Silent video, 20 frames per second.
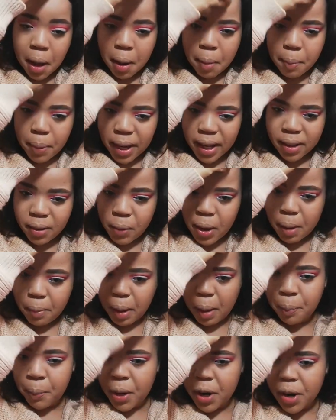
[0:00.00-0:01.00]
By the way, my
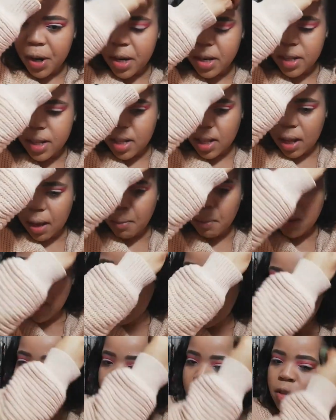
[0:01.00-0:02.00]
period's
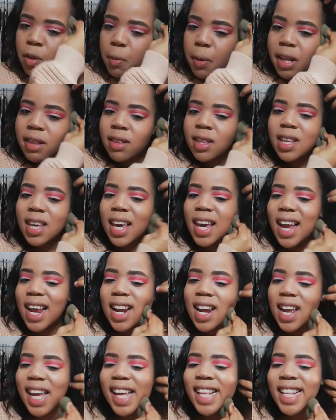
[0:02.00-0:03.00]
coming, so my
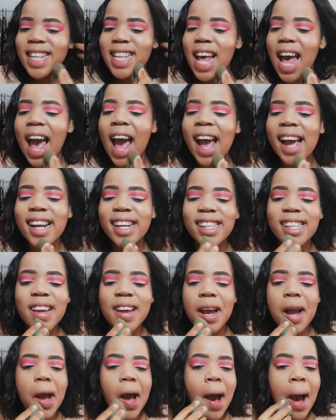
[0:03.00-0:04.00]
skin is
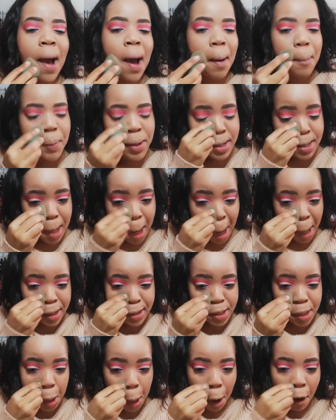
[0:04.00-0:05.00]
acting up. It's
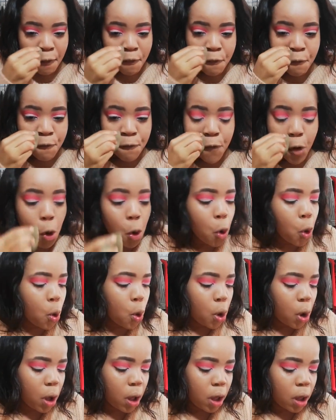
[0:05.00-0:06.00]
acting a
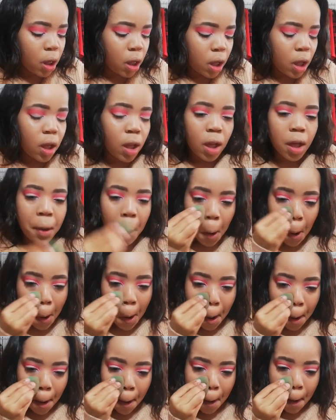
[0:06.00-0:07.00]
fool.
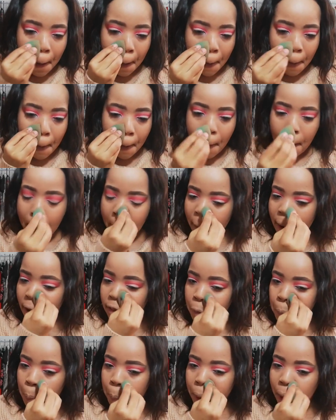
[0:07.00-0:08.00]
I
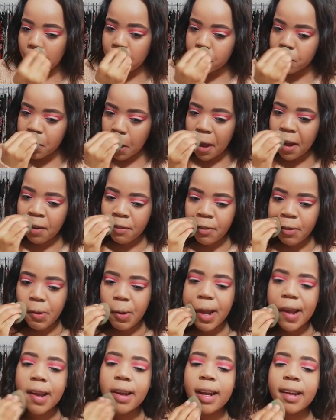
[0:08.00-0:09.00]
have bumps
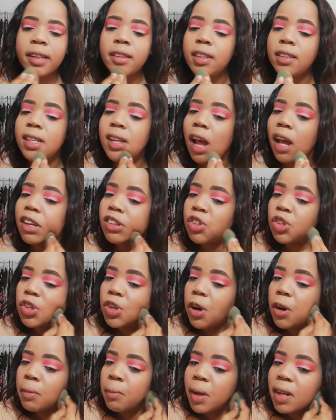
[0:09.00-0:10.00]
everywhere, like the texture
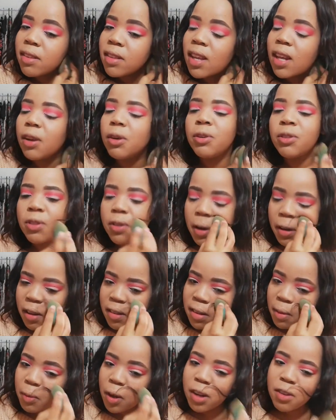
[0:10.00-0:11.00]
on my skin also, because
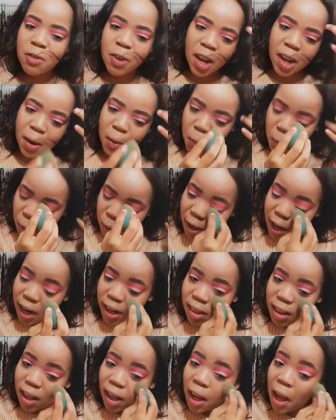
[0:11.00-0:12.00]
I'm not drinking water, I
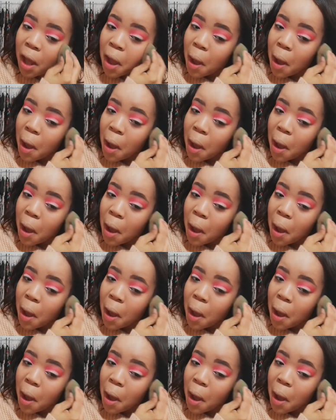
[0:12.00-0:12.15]
think.